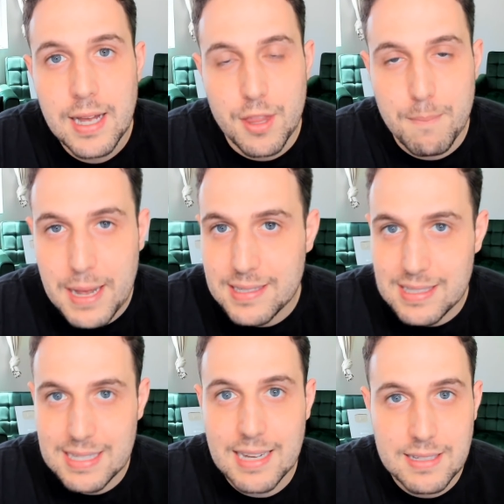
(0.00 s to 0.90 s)
The best
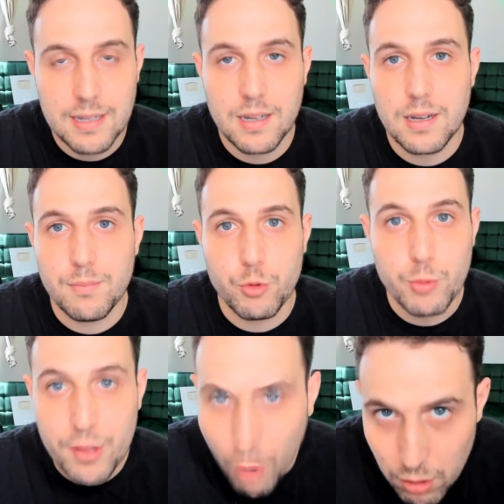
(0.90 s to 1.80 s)
is yet to come
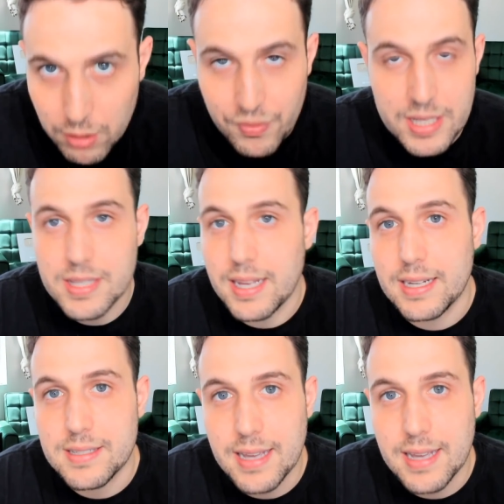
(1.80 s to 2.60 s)
with all of these things.